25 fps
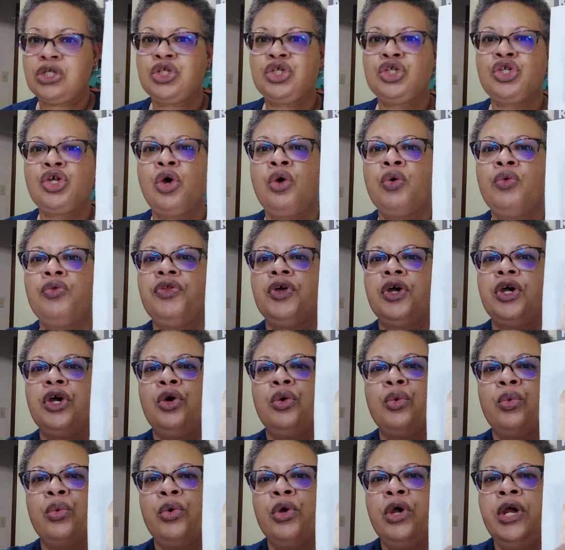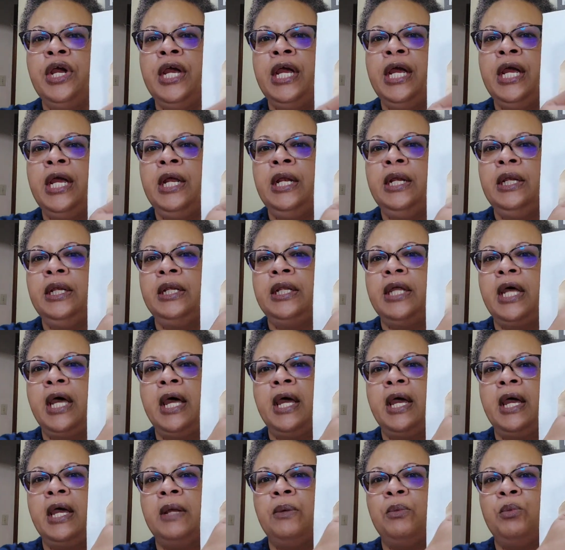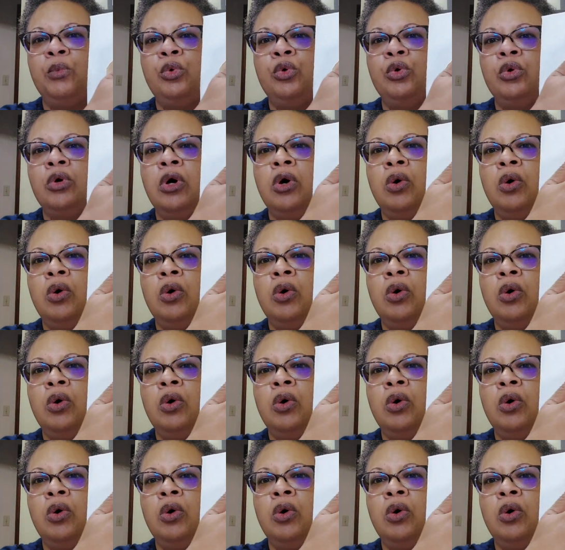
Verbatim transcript: So the green that will